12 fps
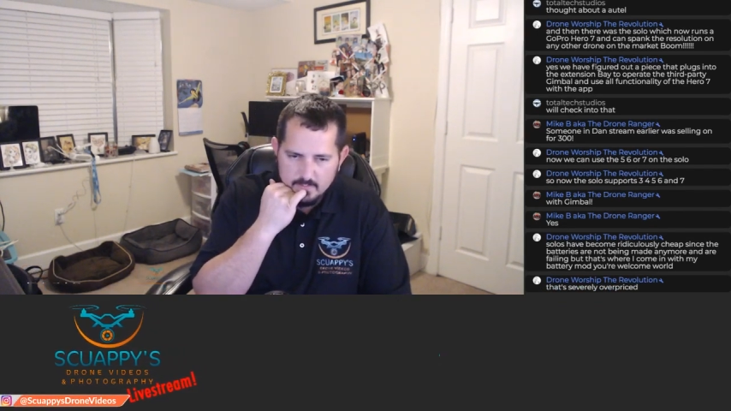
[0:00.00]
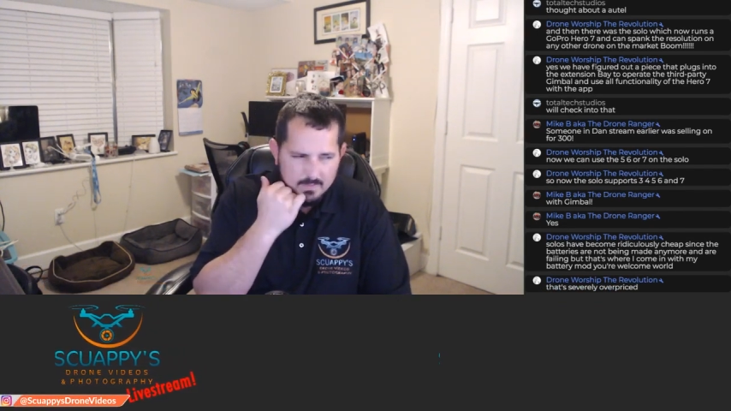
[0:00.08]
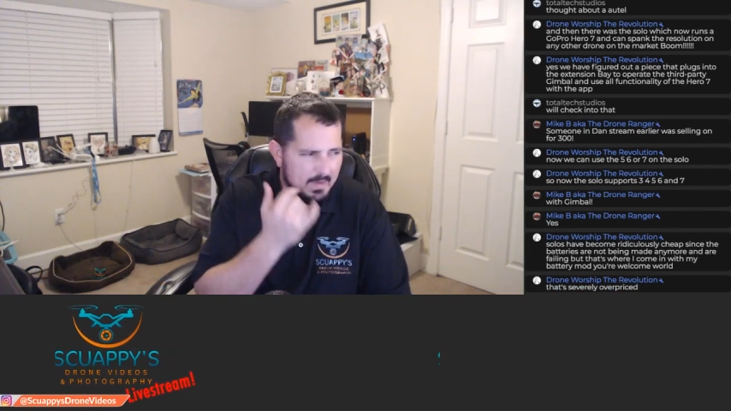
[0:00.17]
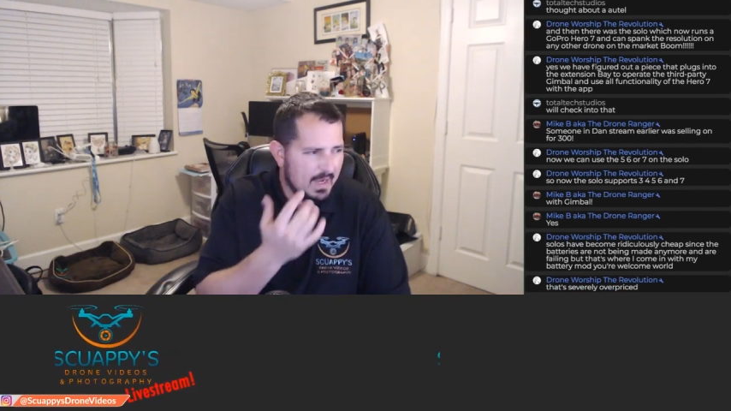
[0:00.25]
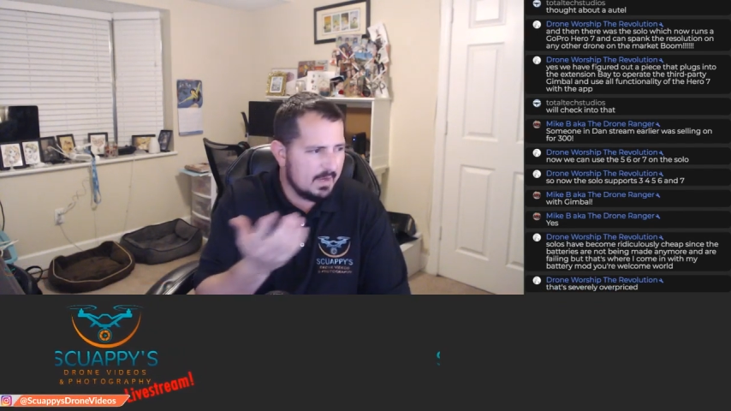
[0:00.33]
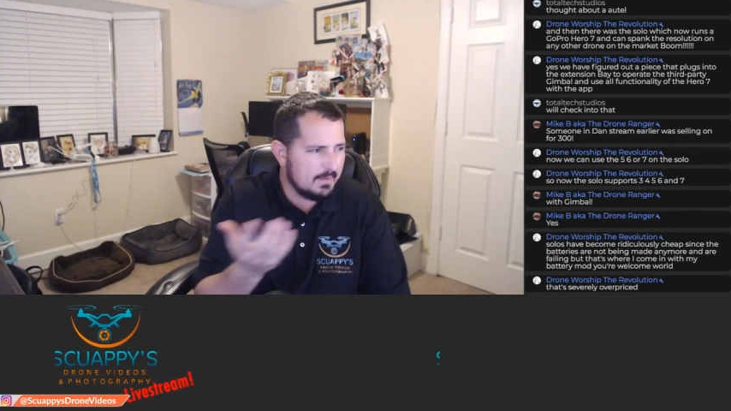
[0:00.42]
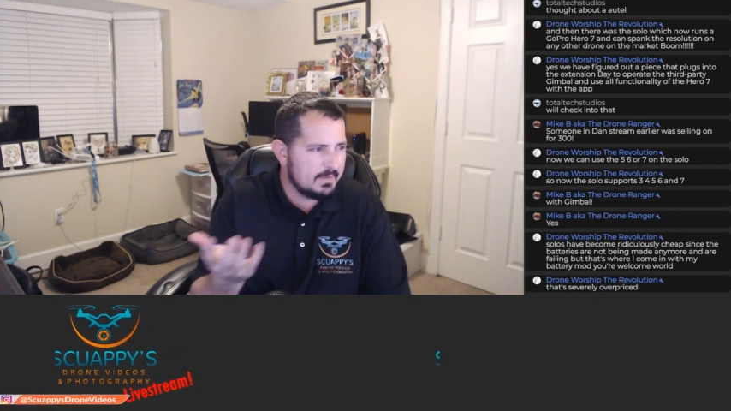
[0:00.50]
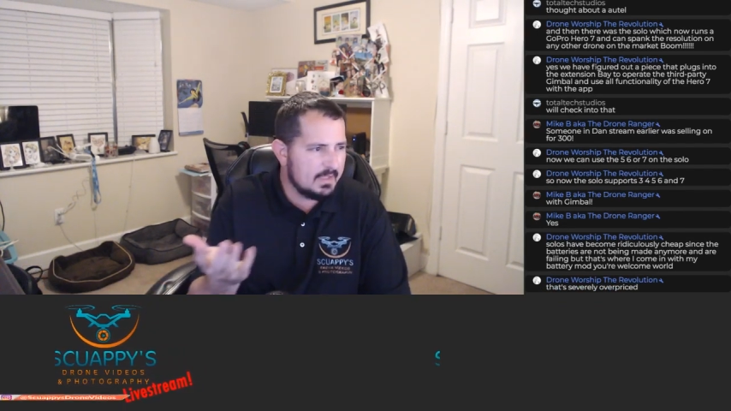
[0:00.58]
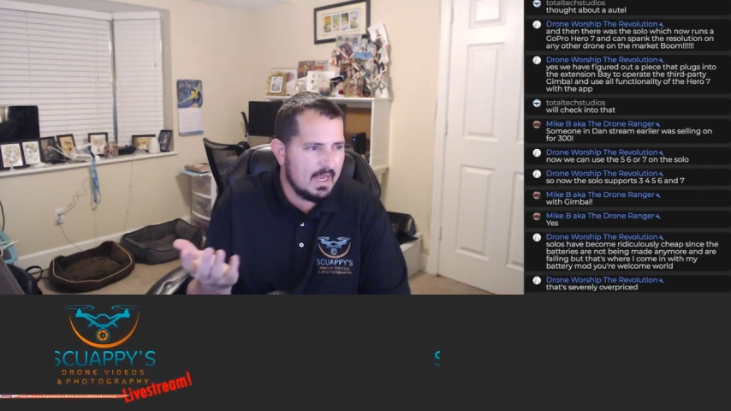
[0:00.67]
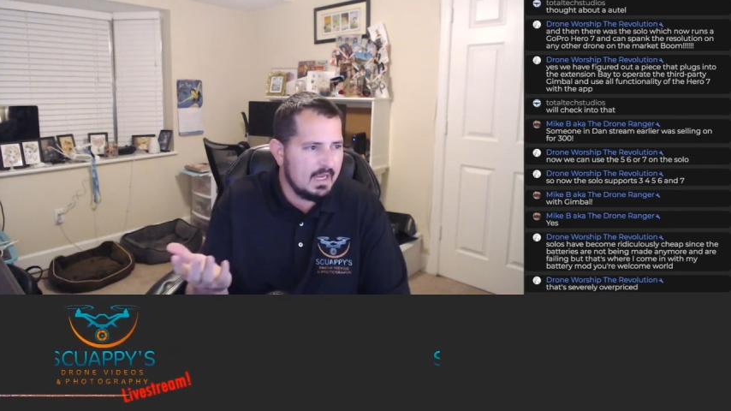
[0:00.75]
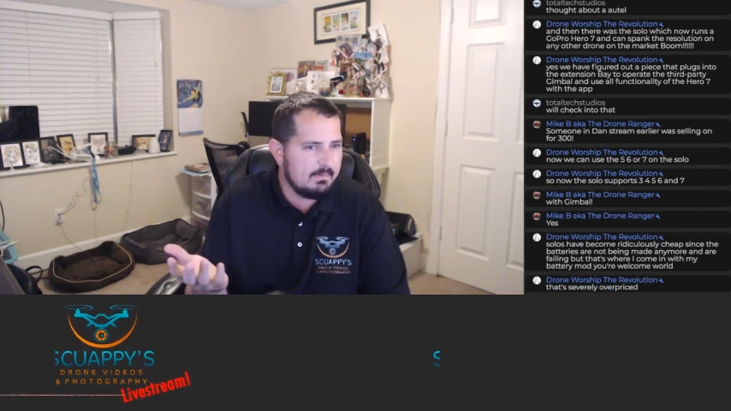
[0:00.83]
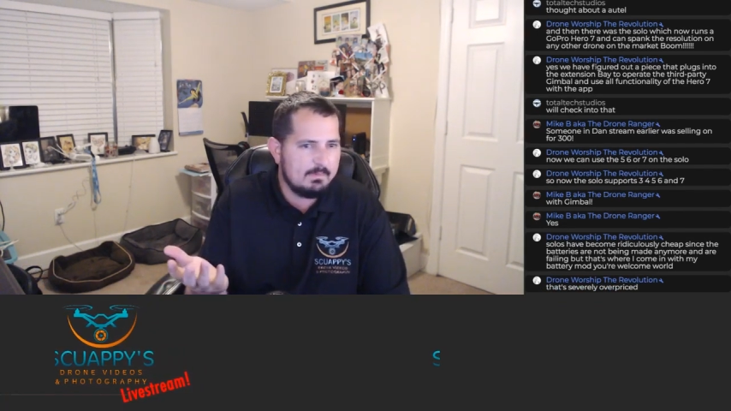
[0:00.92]
We're back up to
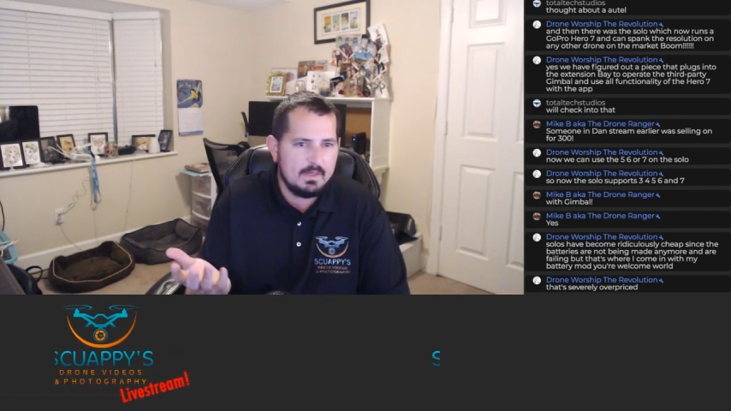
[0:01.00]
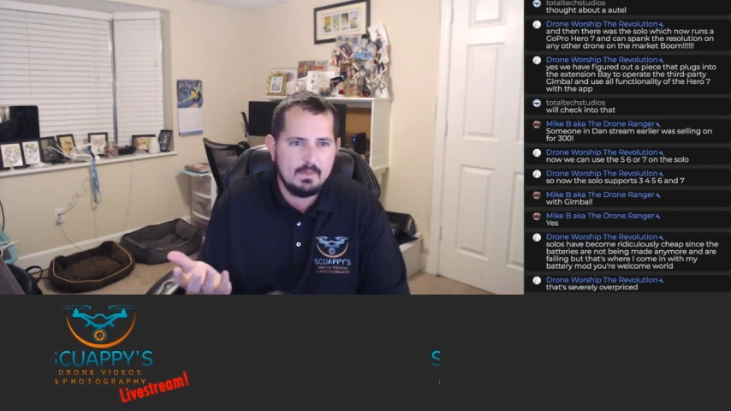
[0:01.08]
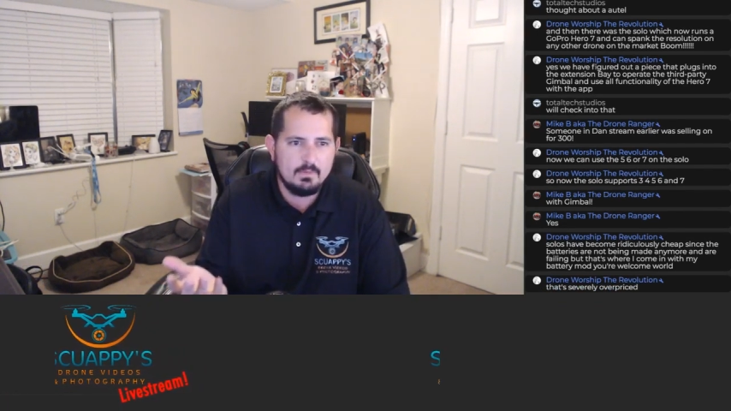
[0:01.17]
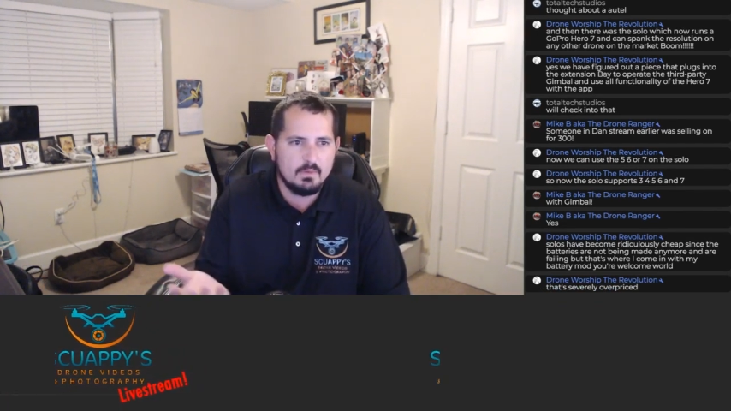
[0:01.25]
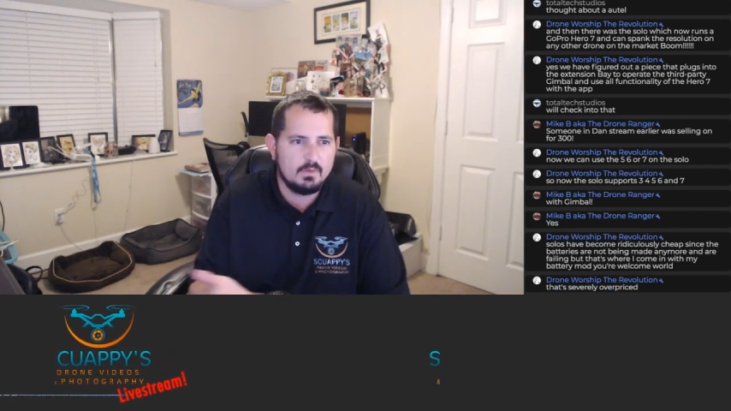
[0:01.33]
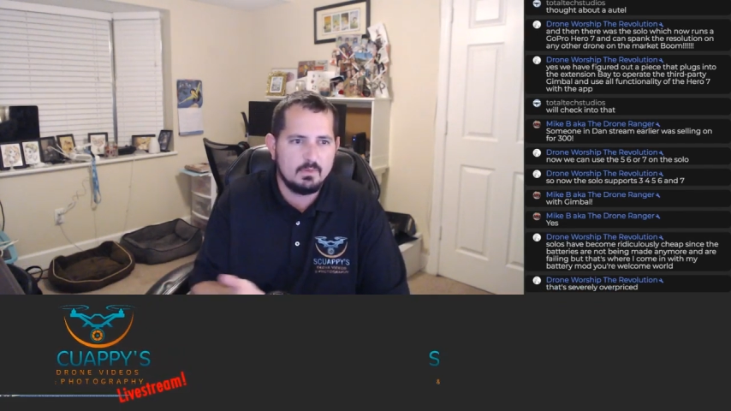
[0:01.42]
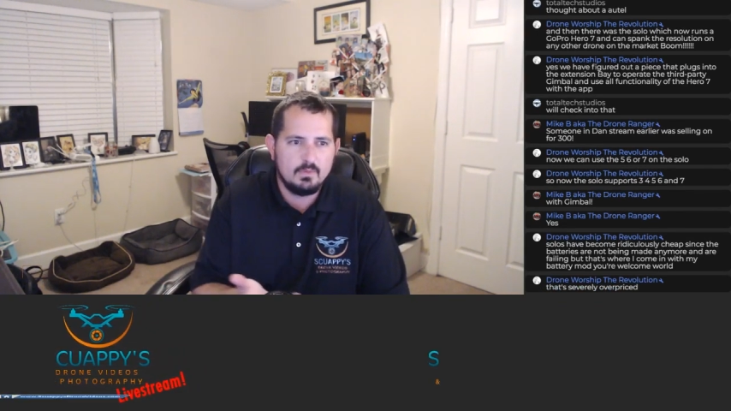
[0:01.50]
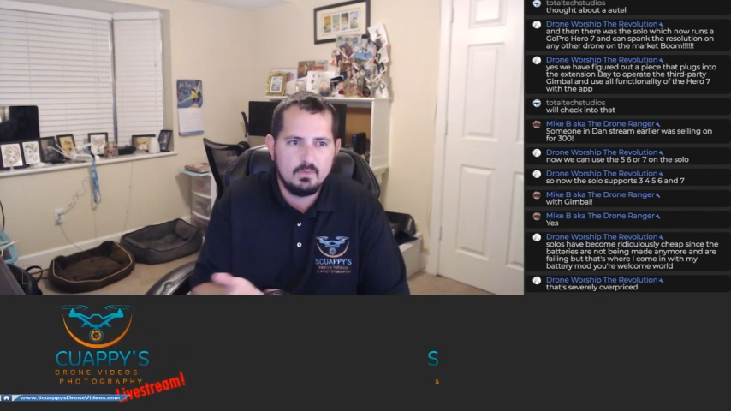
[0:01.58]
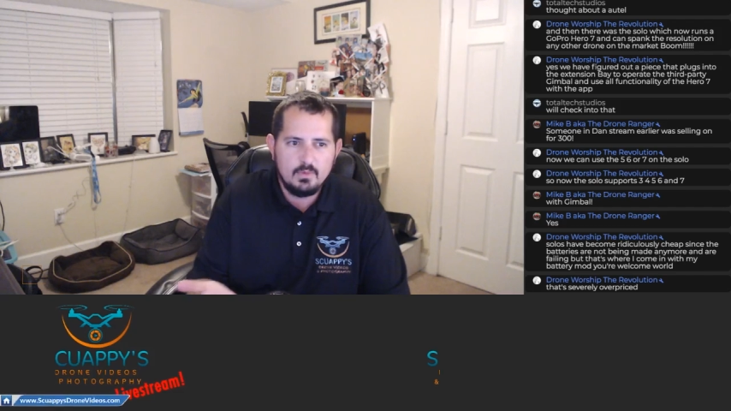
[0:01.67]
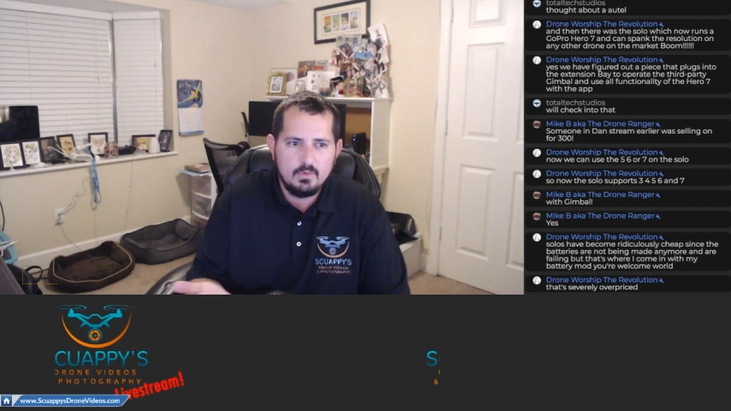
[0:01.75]
8 people.